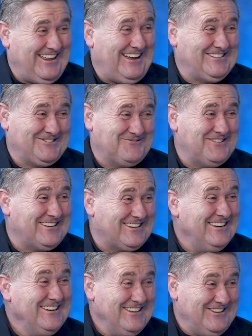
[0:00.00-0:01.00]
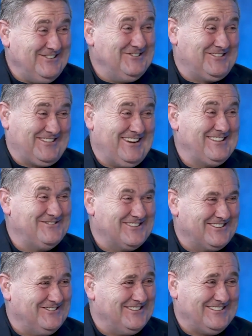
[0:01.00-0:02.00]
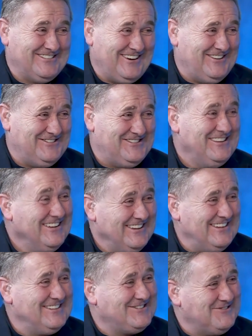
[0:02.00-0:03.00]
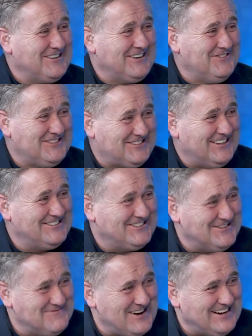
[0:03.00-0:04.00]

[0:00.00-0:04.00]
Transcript: last week you said they were going down. This week, have you changed your